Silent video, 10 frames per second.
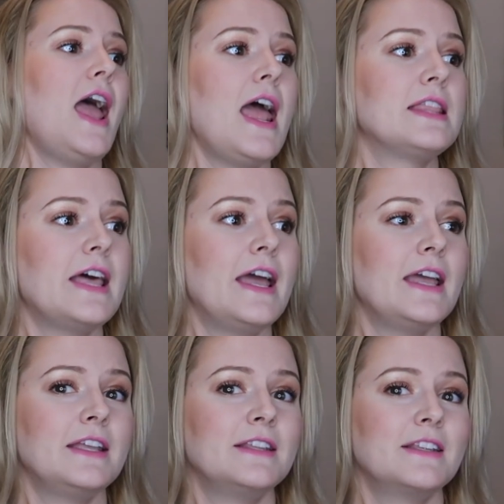And
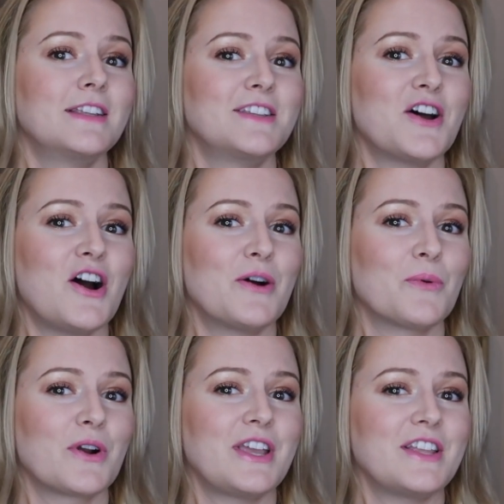then not
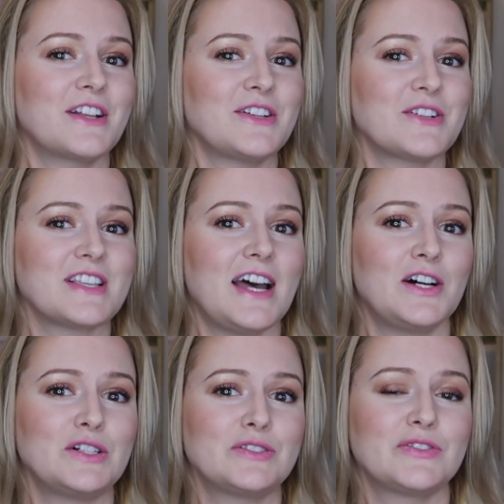working on
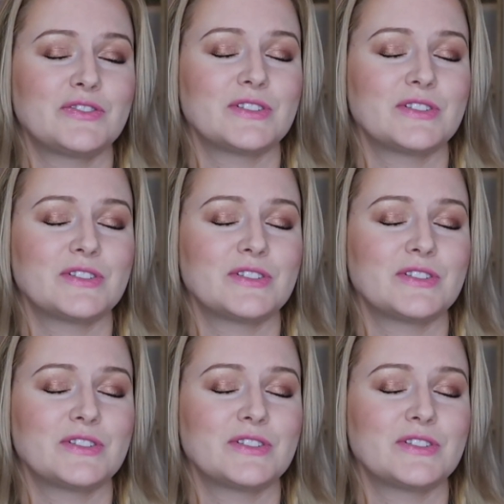yourself